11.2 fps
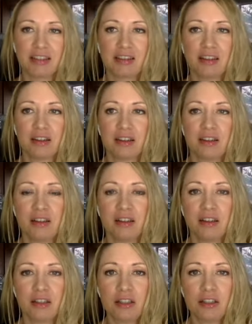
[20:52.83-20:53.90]
Yeah a
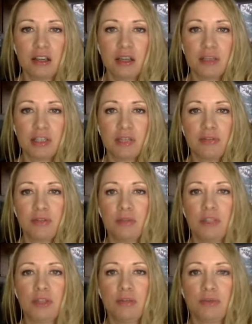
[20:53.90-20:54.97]
lot of times even
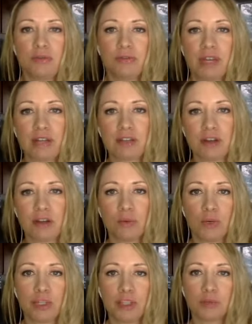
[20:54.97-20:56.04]
when you reflect on
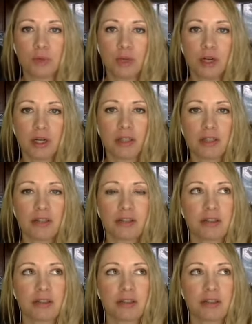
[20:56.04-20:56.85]
what you want